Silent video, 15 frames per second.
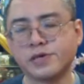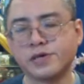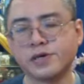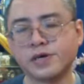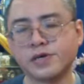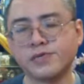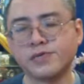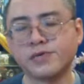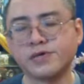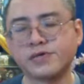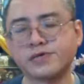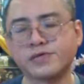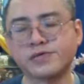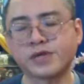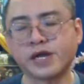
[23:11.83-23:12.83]

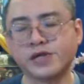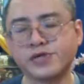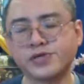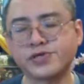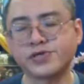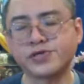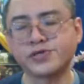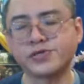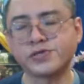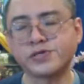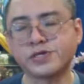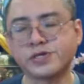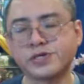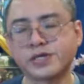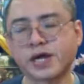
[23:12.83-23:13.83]
areas of tension
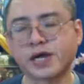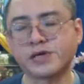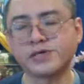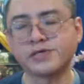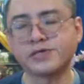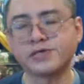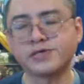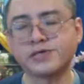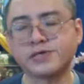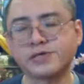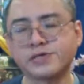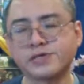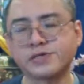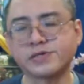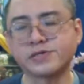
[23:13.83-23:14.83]
and
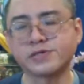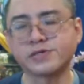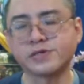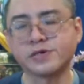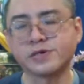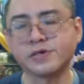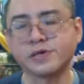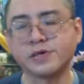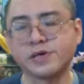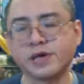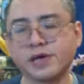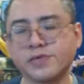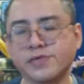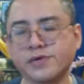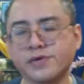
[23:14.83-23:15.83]
tightness,
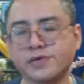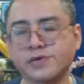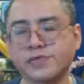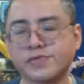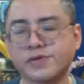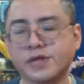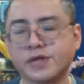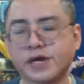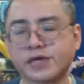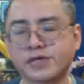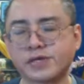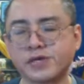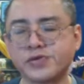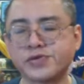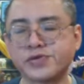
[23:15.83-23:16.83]
areas of
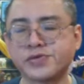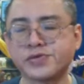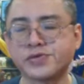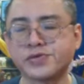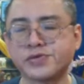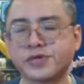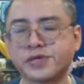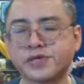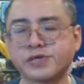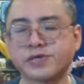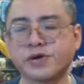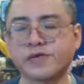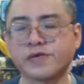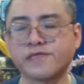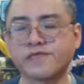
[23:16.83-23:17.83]
relaxation and
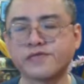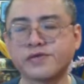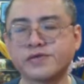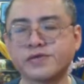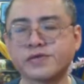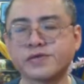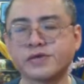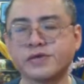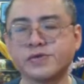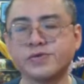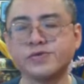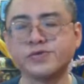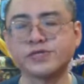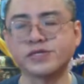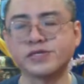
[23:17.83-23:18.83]
softness and
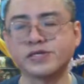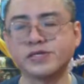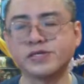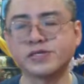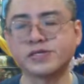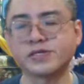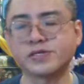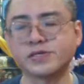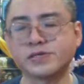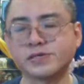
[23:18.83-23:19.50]
looseness.